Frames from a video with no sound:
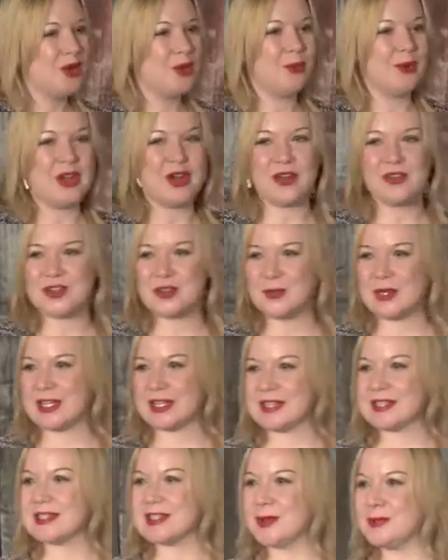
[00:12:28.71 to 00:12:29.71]
We often make
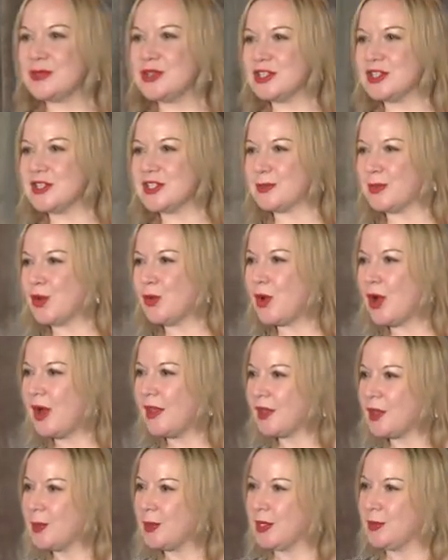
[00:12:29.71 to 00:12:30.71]
assumptions about what
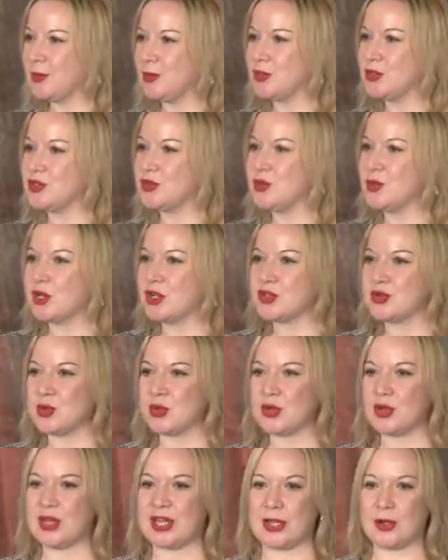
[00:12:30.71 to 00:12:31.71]
other people do or
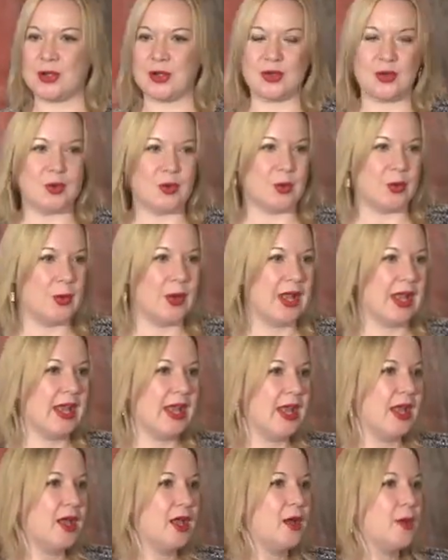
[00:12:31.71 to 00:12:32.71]
don't know.
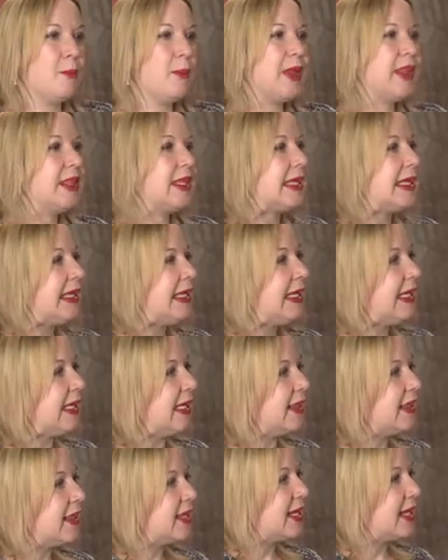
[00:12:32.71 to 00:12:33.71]
But the key
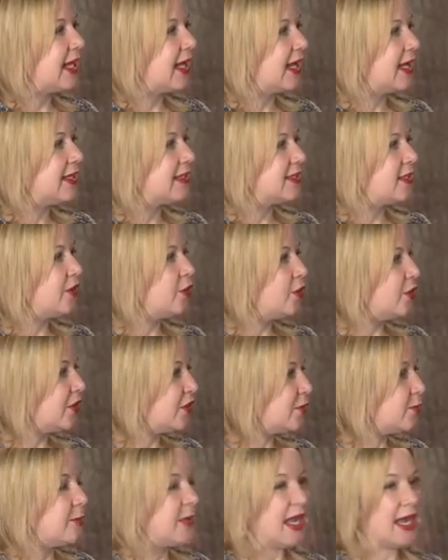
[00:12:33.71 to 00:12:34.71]
thing is, although
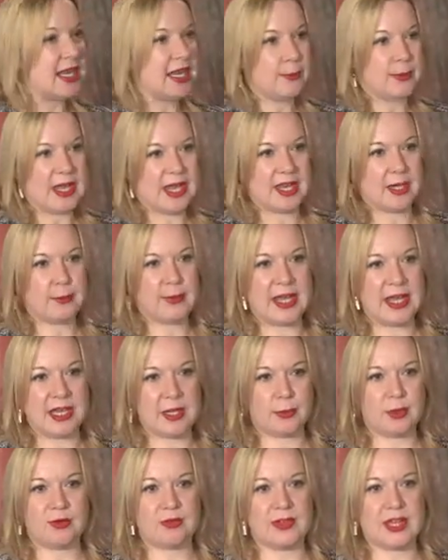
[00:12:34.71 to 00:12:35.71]
there's many, many, many
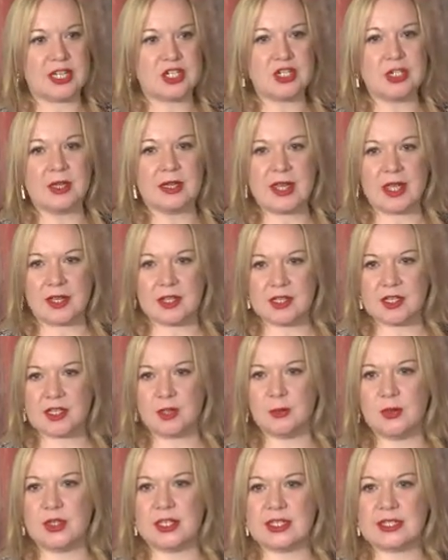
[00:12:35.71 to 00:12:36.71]
professional learning
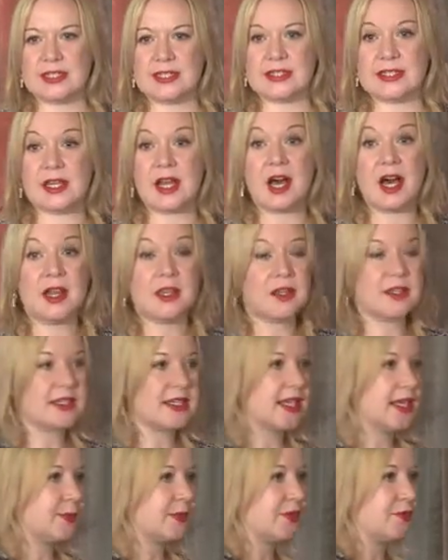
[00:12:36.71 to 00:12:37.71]
communities and other
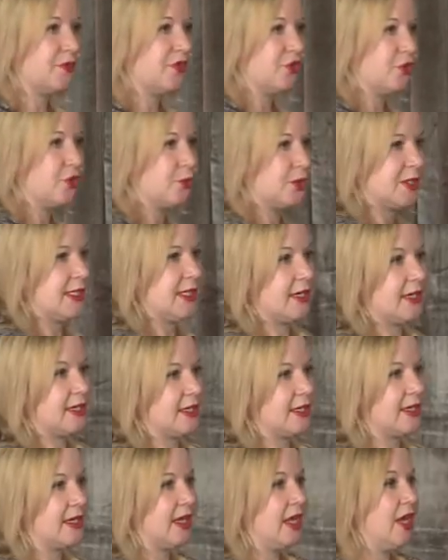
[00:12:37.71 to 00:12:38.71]
types of groups here
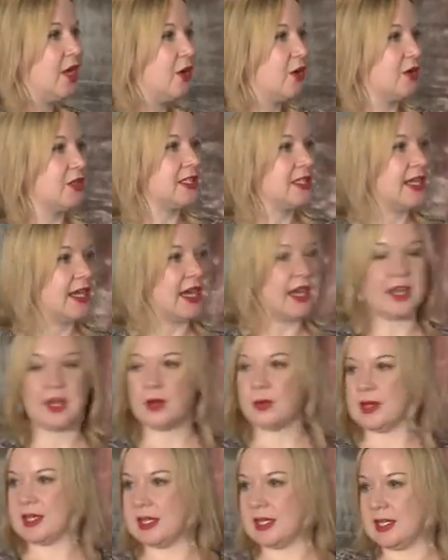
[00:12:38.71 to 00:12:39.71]
in
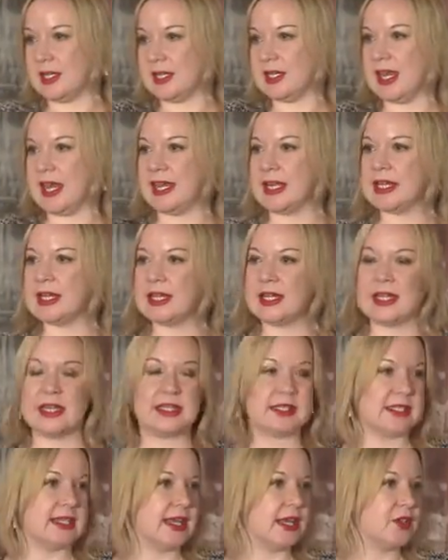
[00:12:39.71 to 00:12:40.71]
Ontario and in
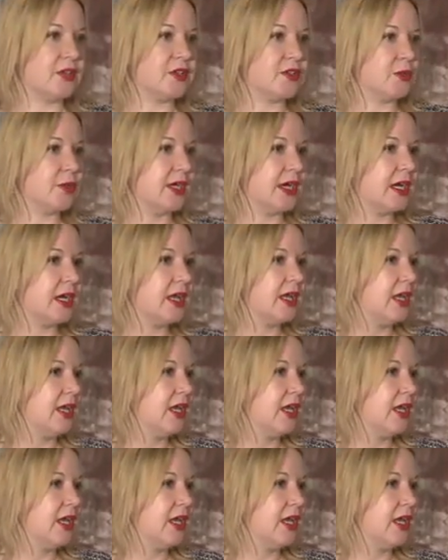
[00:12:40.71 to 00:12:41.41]
England and elsewhere,